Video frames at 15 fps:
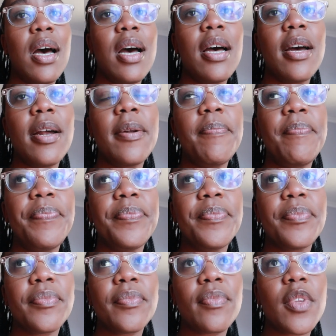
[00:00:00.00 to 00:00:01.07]

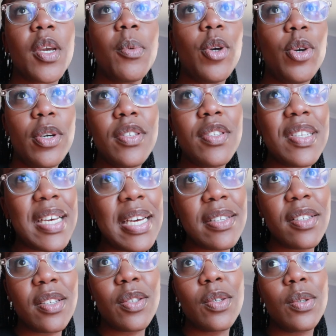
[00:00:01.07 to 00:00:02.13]
We're going to
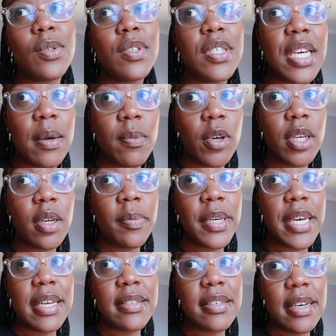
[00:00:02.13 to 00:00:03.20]
Sanson. So today I'm gonna
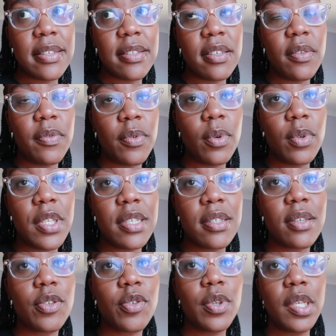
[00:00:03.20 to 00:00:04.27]
be at Sanson for
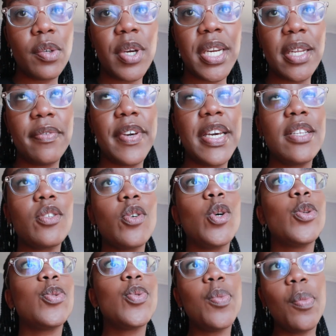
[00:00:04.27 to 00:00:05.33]
this Street Cred event.
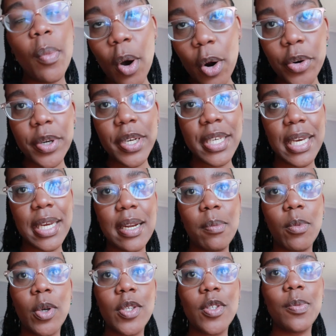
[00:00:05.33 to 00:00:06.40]
Tomorrow again
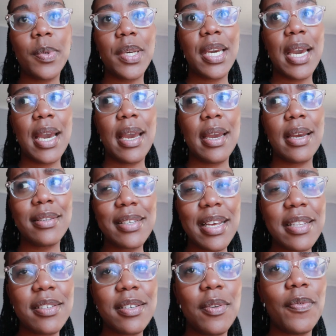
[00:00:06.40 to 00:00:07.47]
I'm going to be in
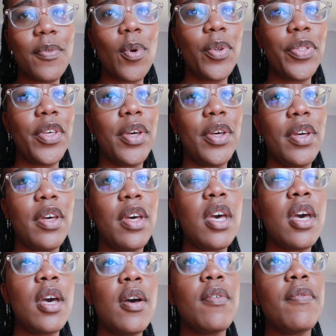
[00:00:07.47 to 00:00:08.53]
Sanson
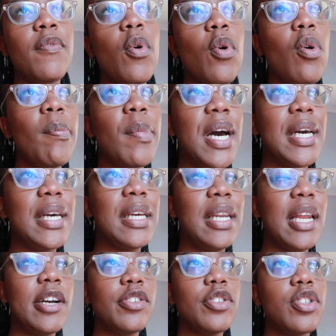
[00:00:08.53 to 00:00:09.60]
for my
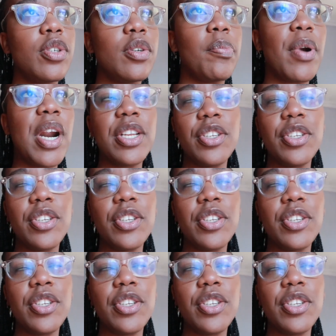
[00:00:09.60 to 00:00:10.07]
lunch,